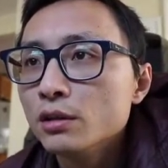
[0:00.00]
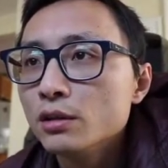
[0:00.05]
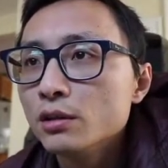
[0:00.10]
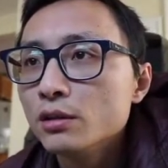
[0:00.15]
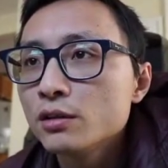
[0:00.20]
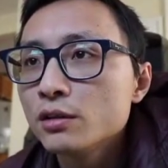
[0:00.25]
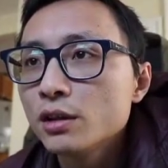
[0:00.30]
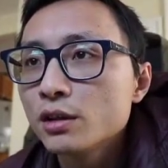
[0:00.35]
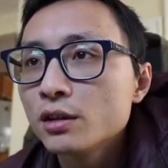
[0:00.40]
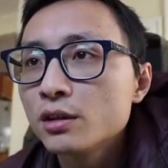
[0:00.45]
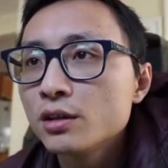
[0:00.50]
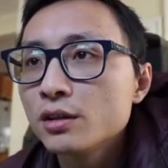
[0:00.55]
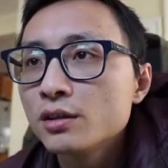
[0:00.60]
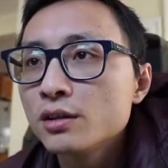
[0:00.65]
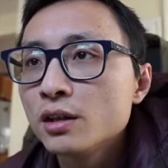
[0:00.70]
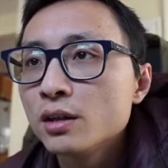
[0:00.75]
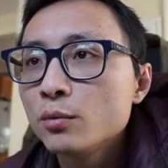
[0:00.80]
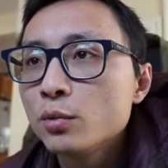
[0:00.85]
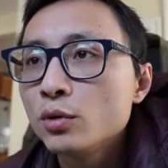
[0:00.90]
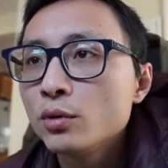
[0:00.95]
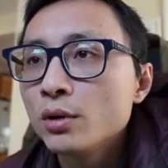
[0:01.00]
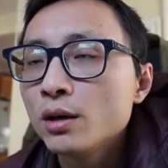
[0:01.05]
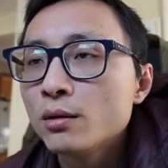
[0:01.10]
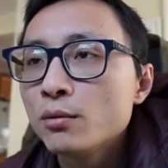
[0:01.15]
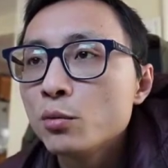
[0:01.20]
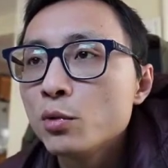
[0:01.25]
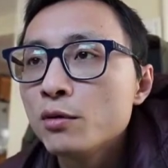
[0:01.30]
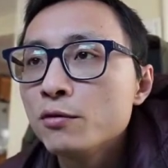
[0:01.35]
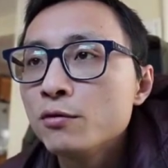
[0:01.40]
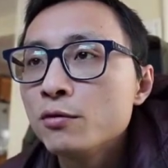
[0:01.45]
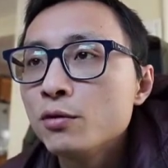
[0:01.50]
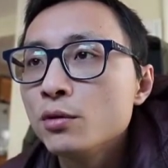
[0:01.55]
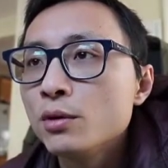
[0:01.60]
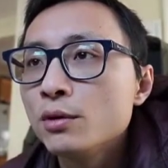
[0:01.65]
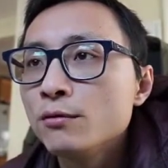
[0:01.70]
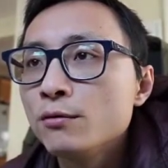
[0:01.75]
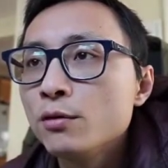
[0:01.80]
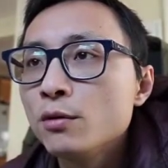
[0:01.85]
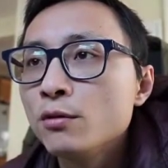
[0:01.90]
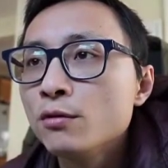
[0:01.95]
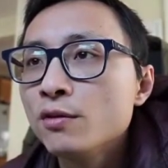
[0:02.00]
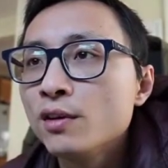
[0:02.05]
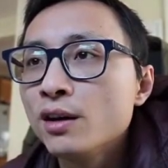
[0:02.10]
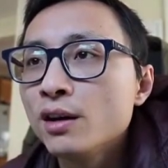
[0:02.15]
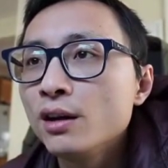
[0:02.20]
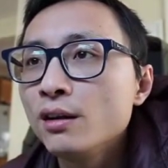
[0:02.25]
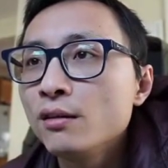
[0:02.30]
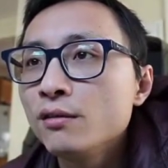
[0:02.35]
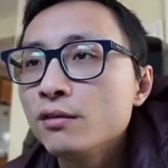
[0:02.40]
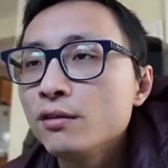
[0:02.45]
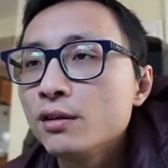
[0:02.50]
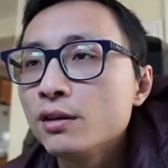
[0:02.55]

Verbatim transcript: The second example, we have 1, 4 and 4, 5.